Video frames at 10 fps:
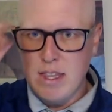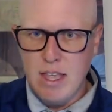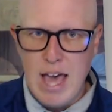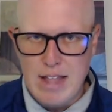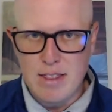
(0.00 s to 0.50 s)

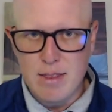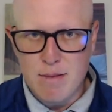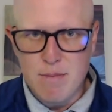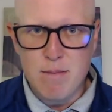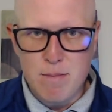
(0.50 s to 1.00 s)
at
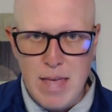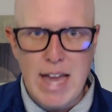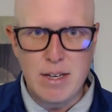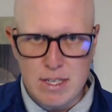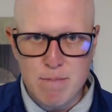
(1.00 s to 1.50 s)
that
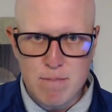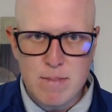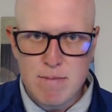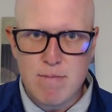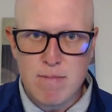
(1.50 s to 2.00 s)

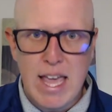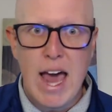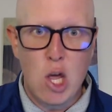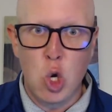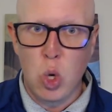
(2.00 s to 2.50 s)

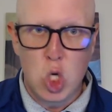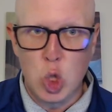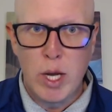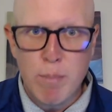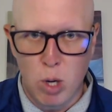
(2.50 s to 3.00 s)
categorical
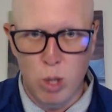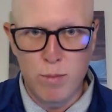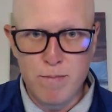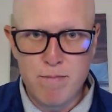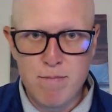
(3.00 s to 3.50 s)
number.
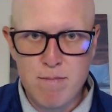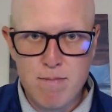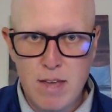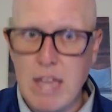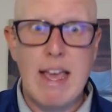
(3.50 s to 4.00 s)

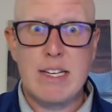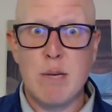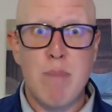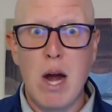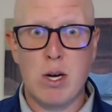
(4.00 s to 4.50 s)
And that's
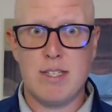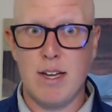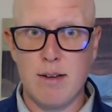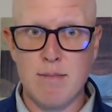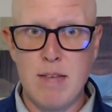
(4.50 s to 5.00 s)
embarrassing.
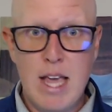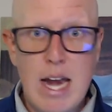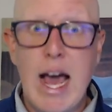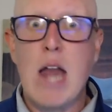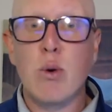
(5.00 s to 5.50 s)
And I don't